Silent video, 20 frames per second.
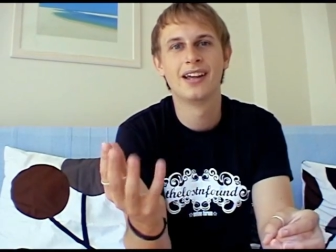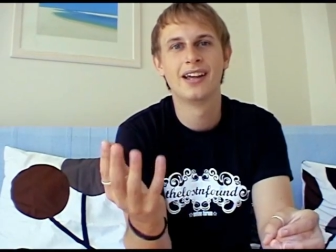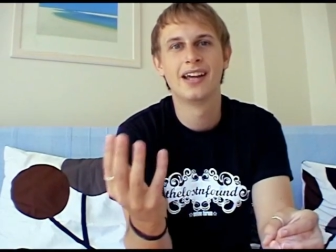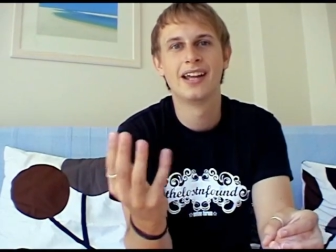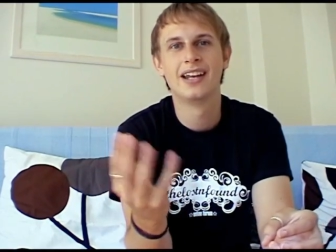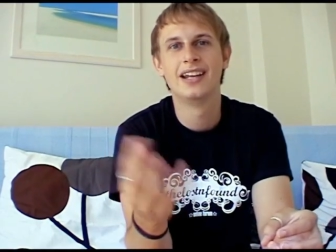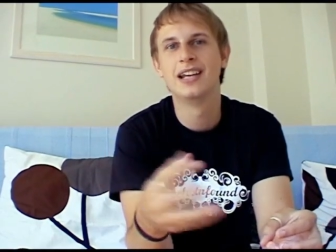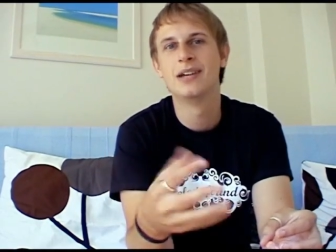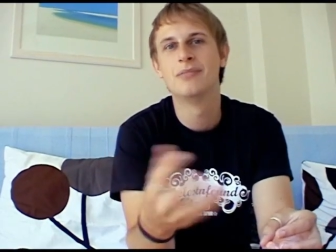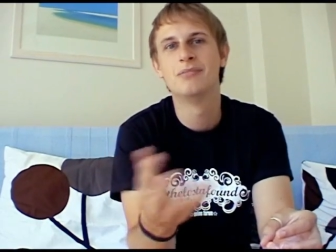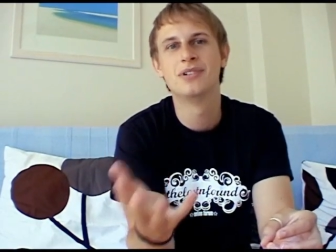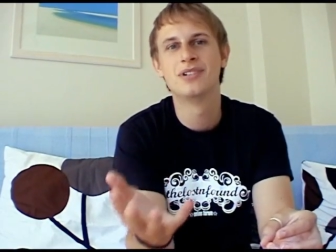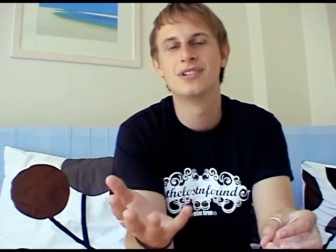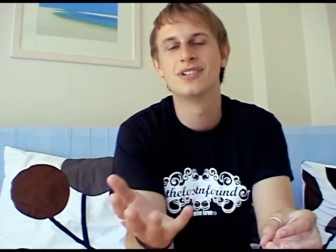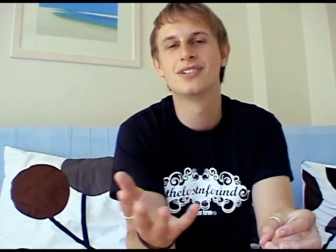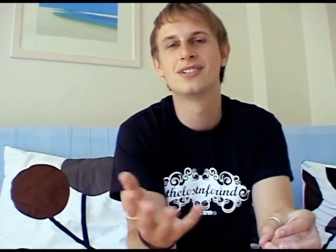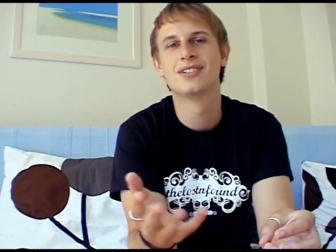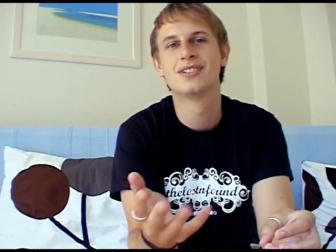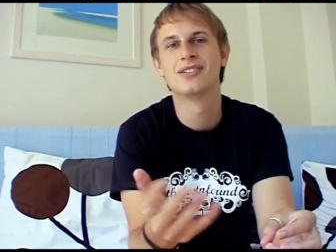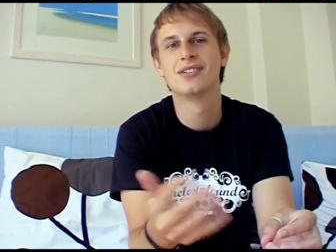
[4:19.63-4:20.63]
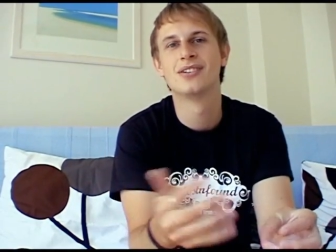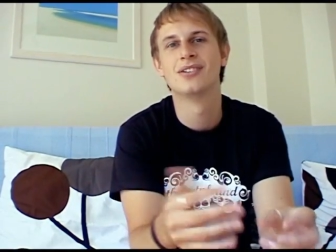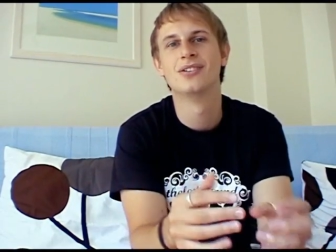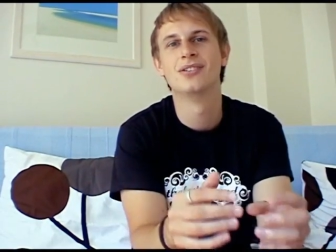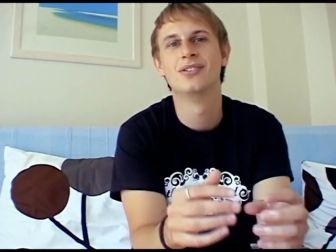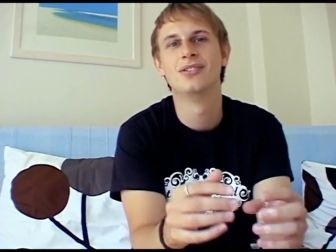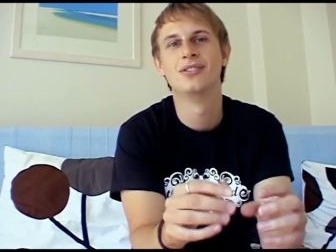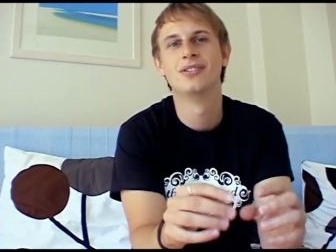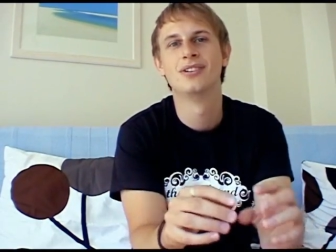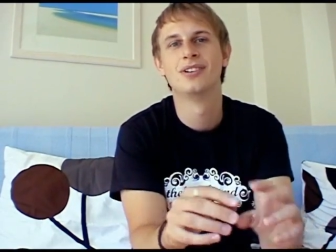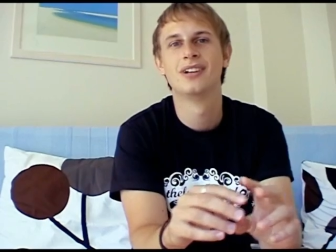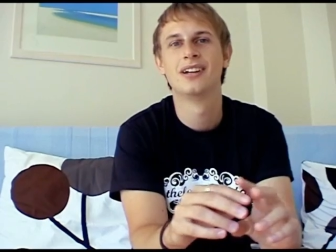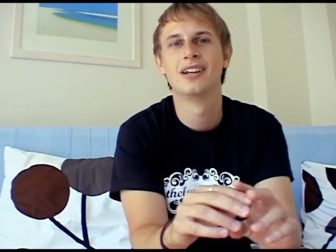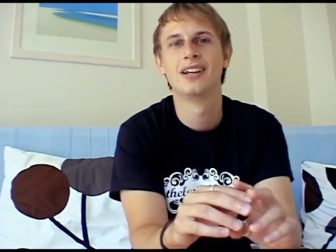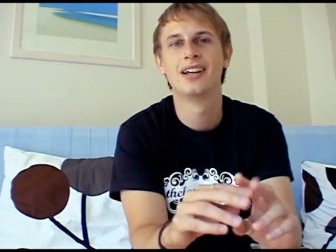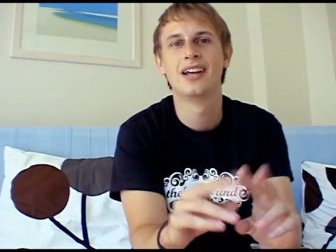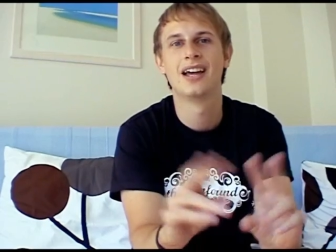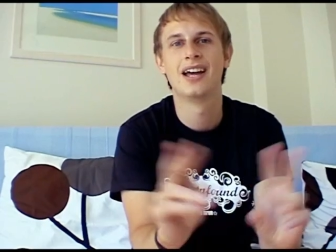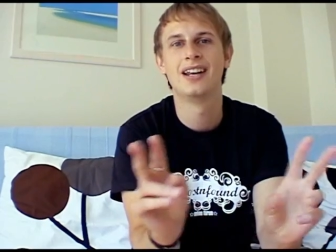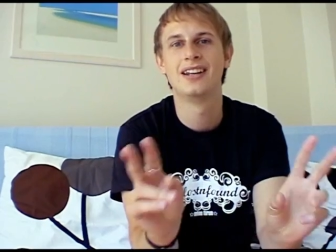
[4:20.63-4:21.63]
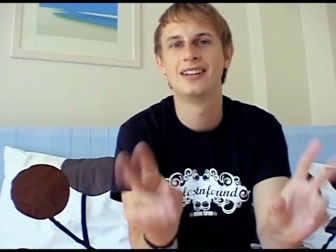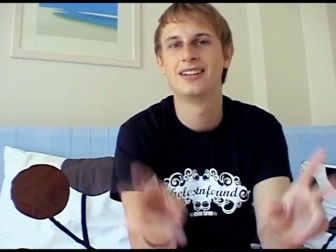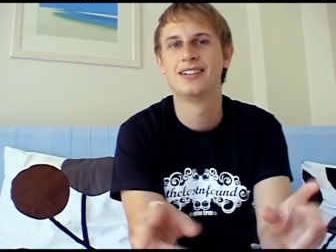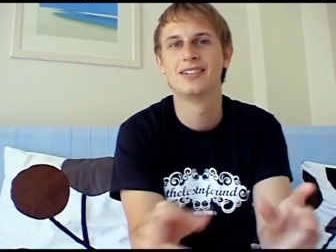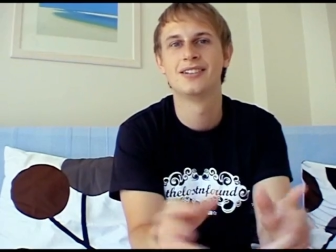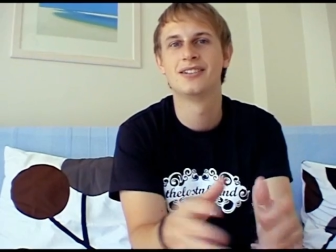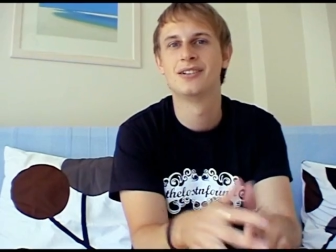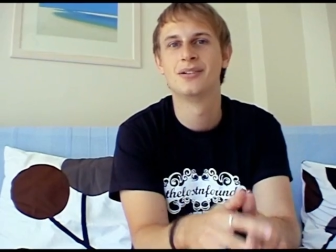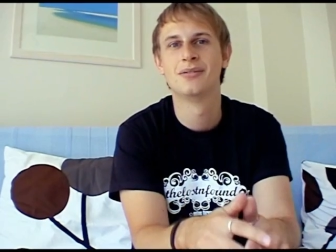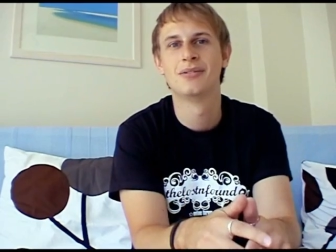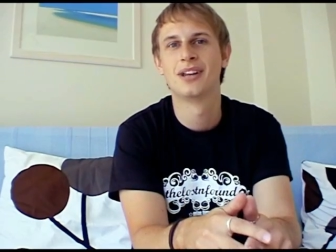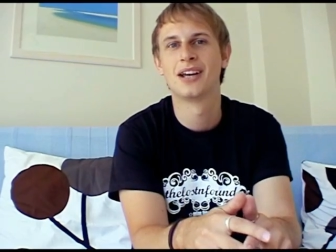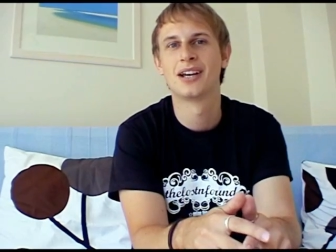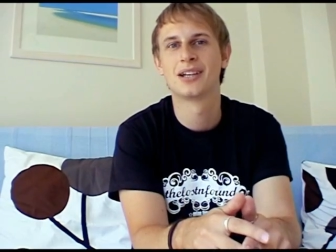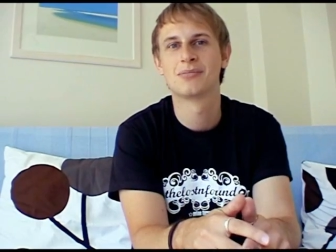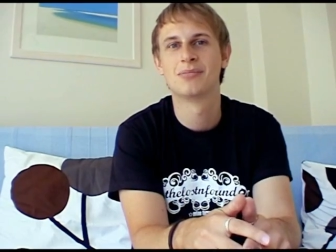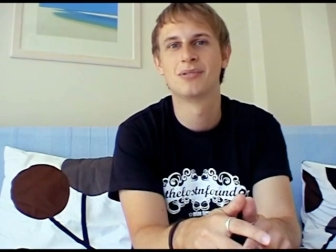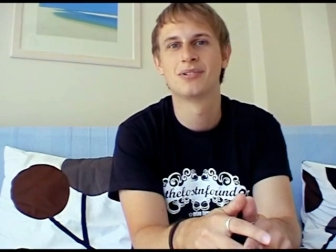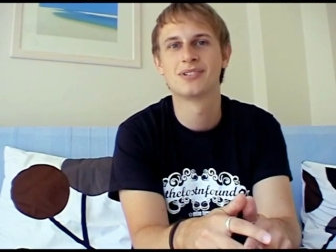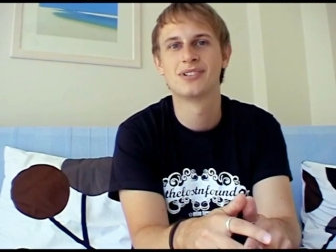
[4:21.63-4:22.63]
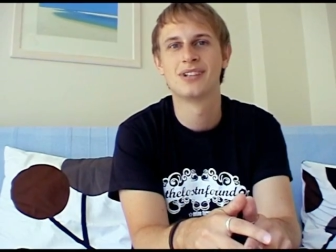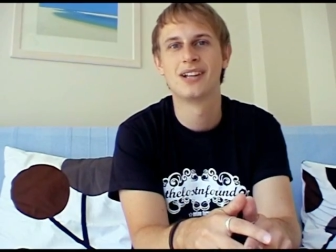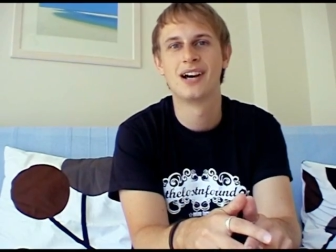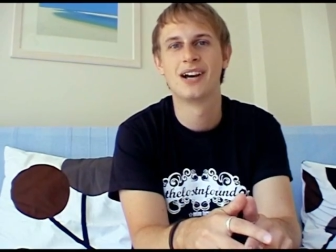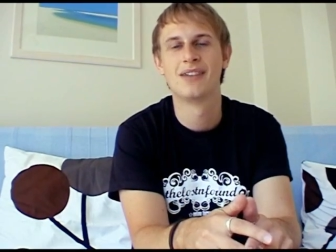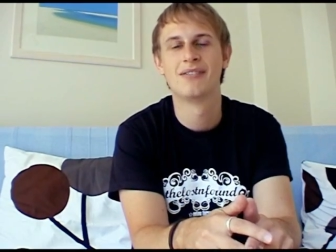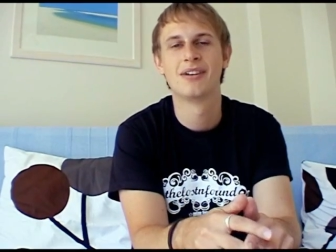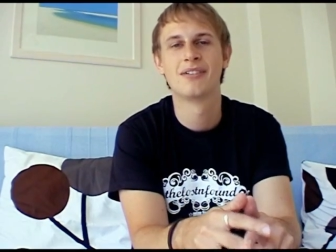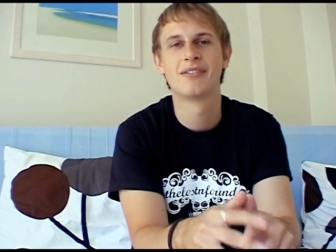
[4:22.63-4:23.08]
any images to anything to do with Xbox Live.